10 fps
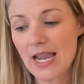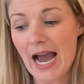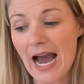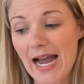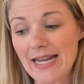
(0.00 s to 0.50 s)

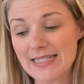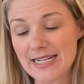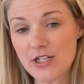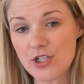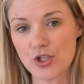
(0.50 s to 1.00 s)
I
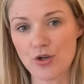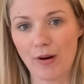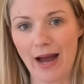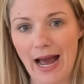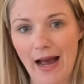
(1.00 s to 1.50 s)
teach you
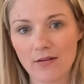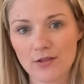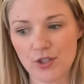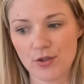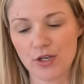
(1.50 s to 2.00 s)
how
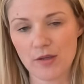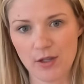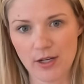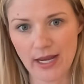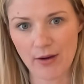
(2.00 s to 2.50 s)
to
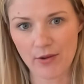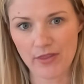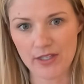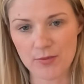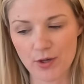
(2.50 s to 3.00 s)
communicate with
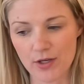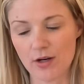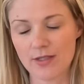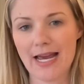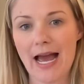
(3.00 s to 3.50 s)
these
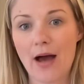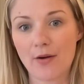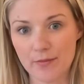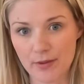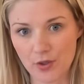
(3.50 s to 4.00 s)
printers, how
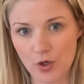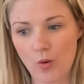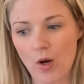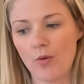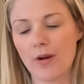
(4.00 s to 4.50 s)
to build a
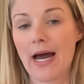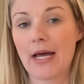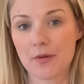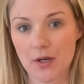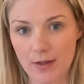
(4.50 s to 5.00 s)
quote, how
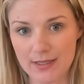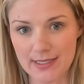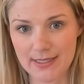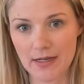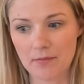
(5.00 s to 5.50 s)
to request a
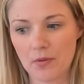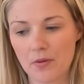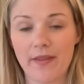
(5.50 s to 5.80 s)
sample.